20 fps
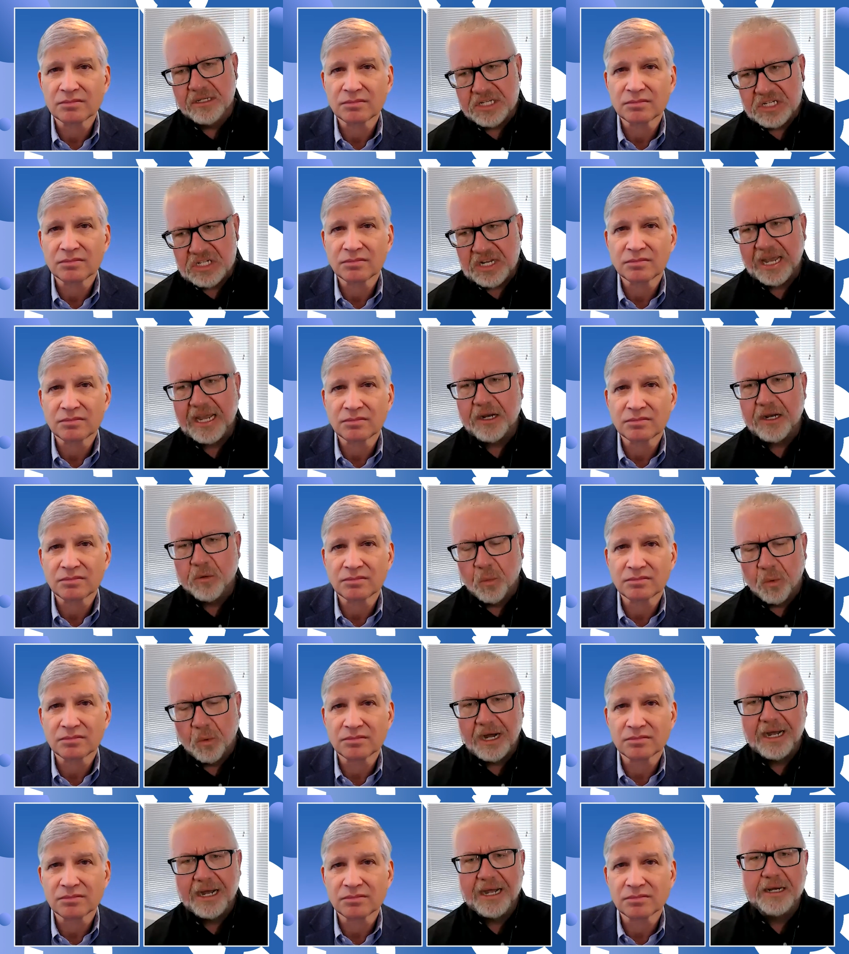
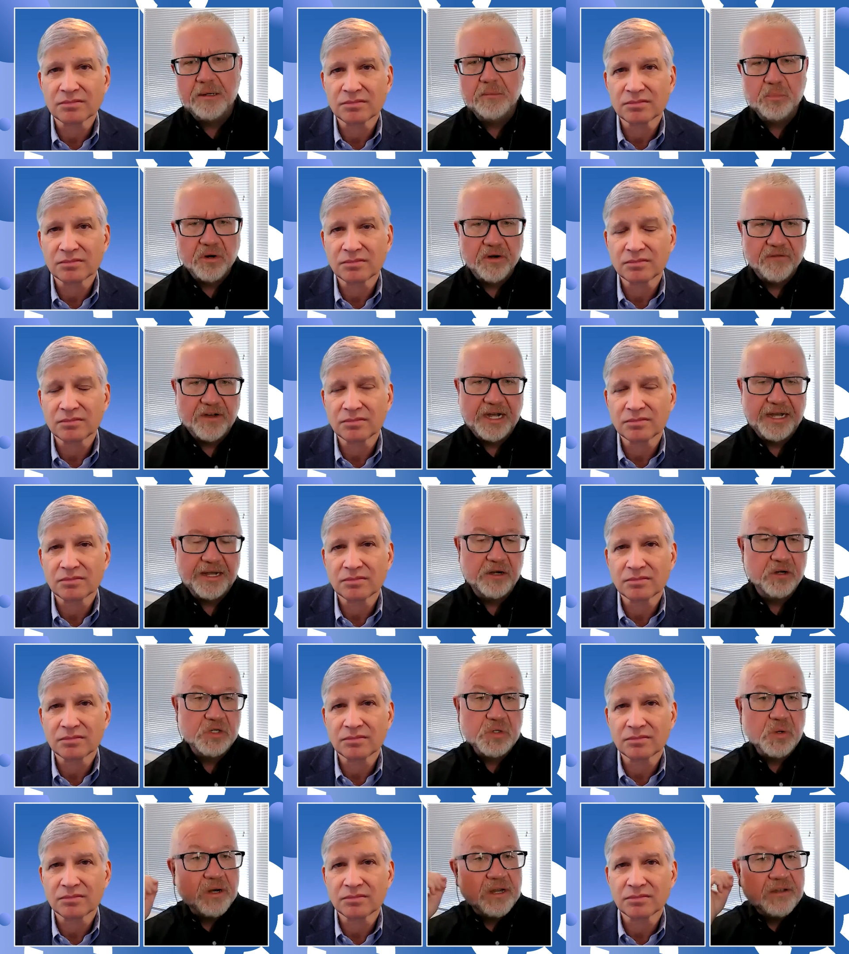Speaker 1: statewide
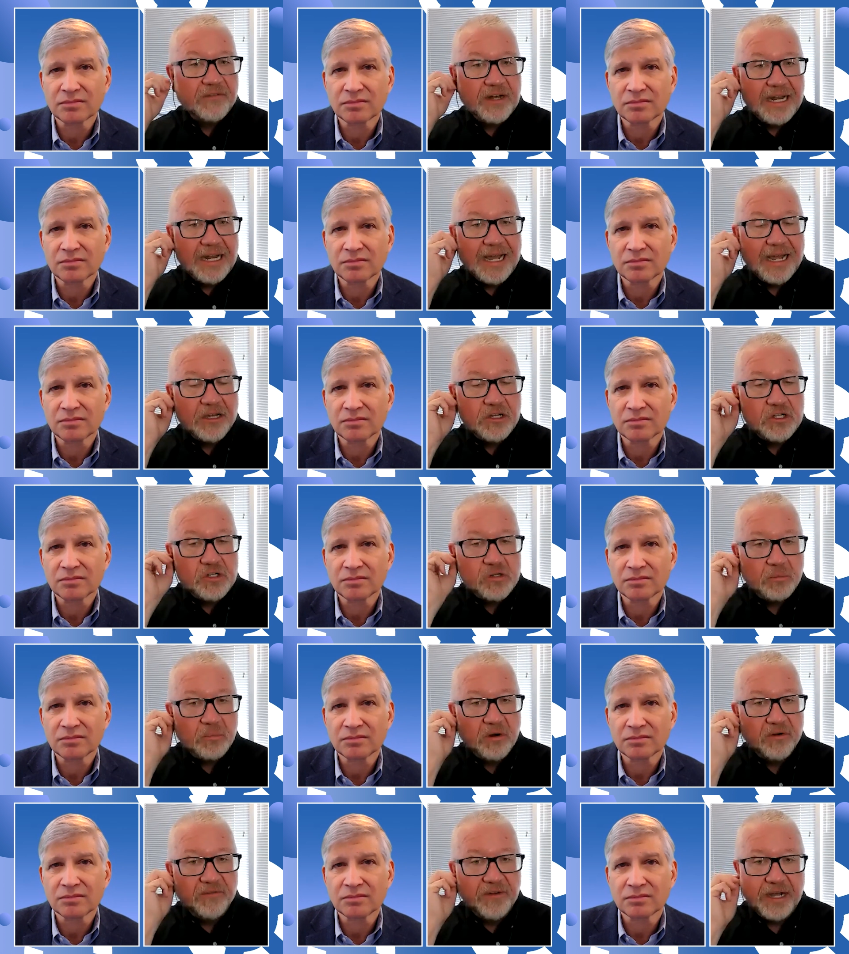providers or even
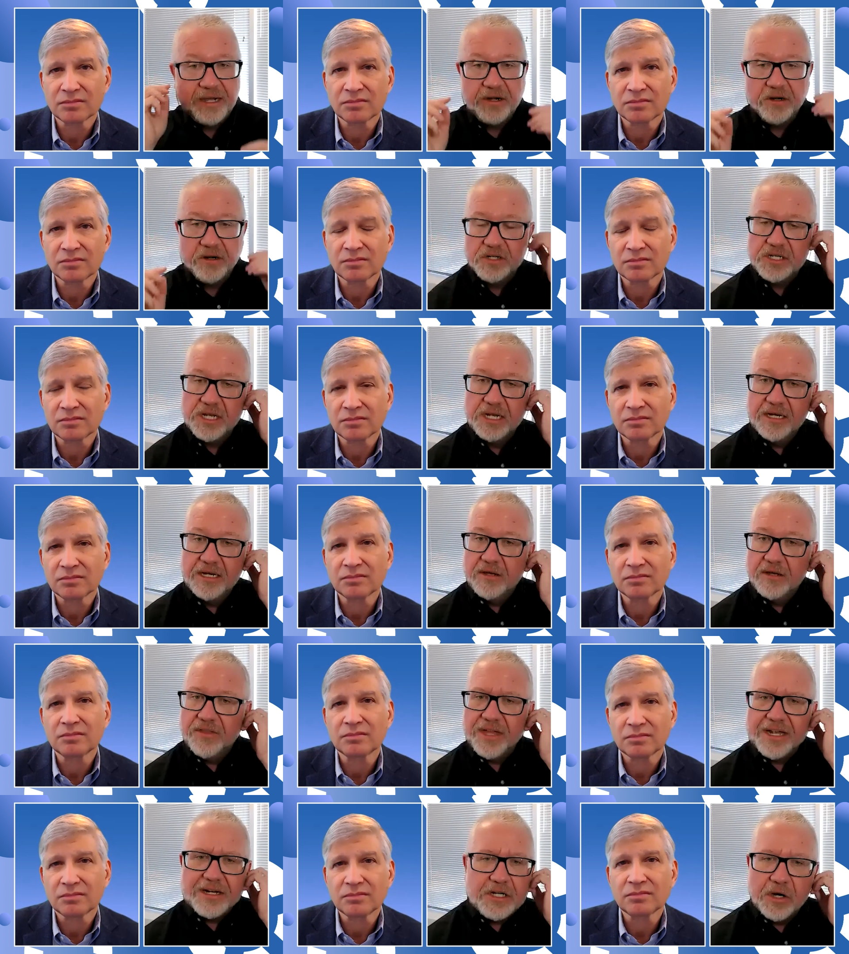national providers
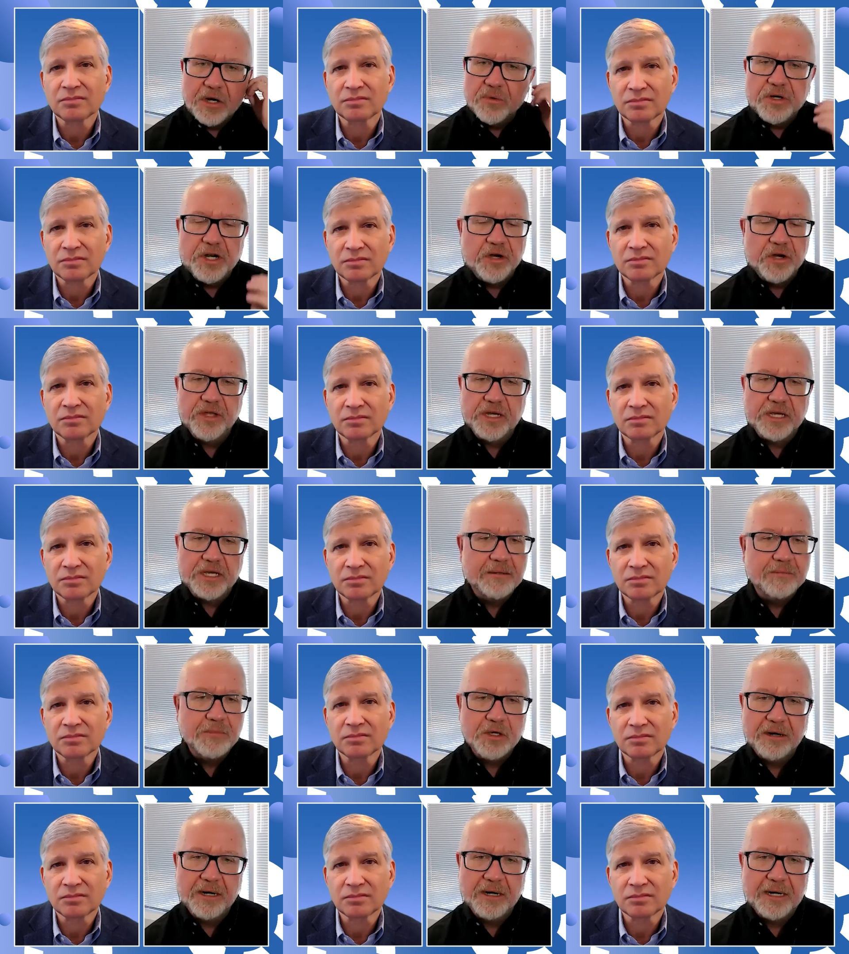that don't know the
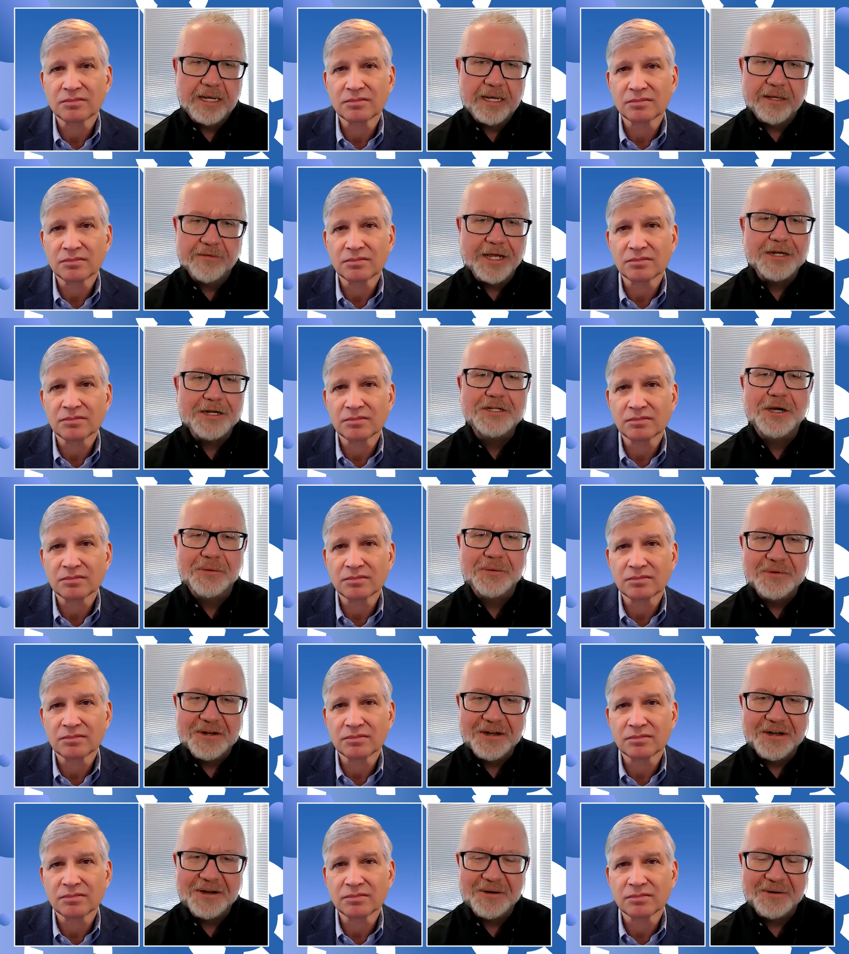community and they
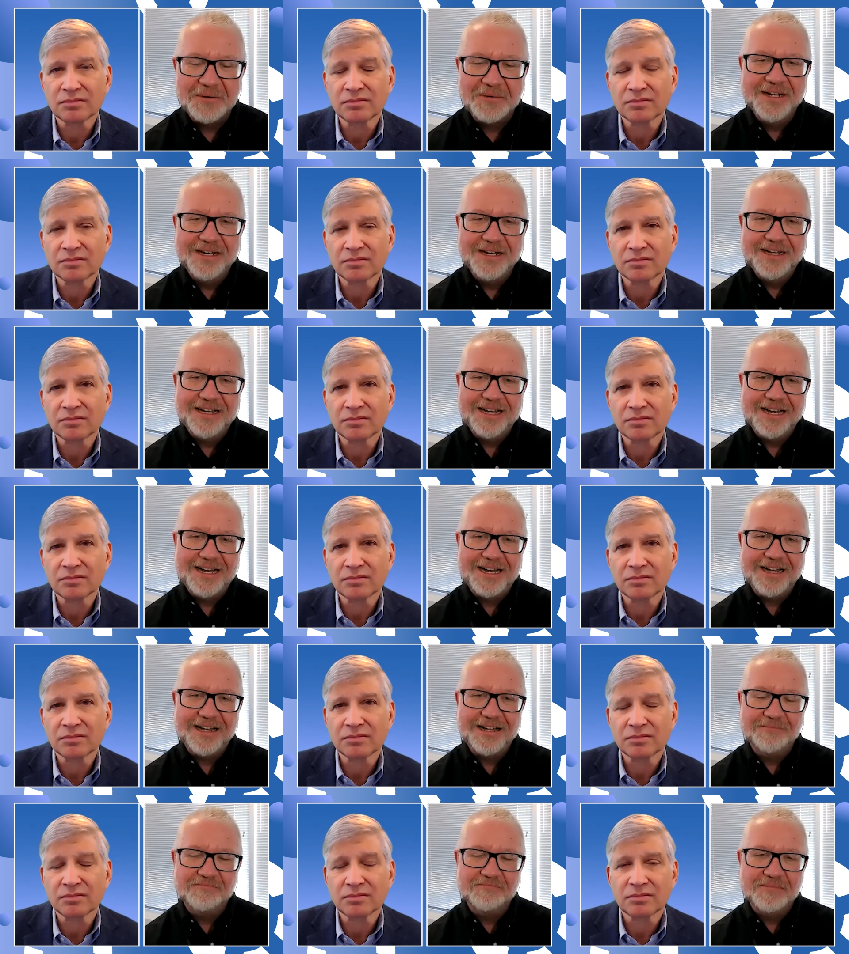don't know
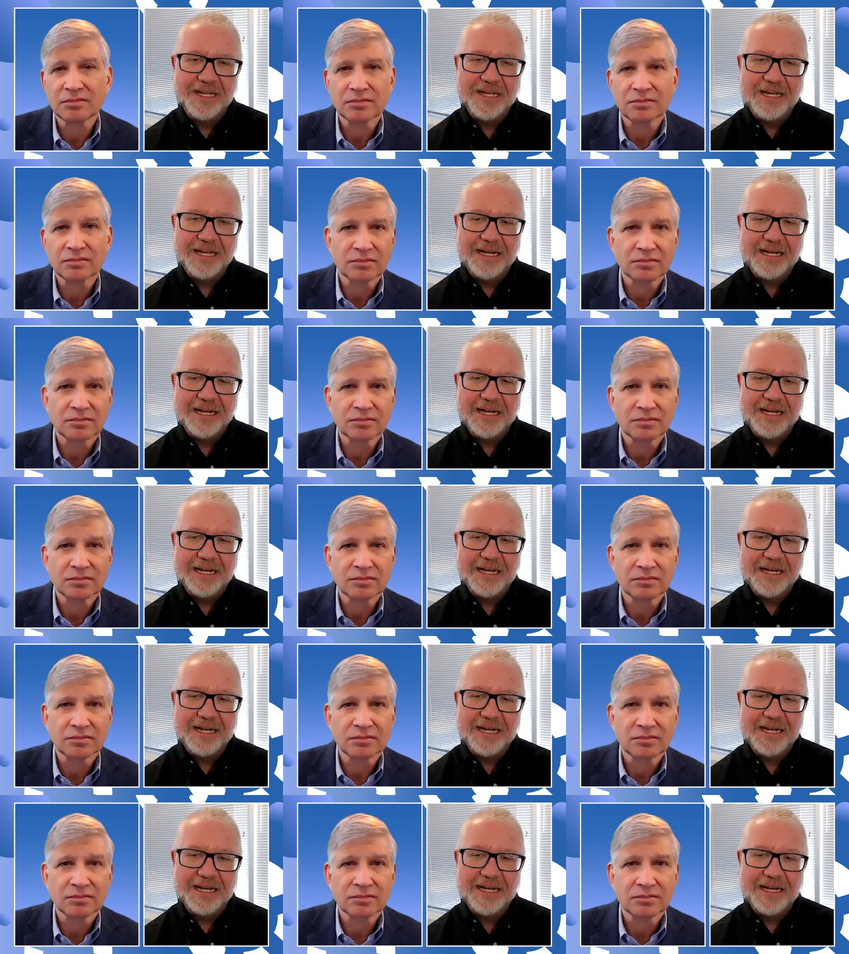um,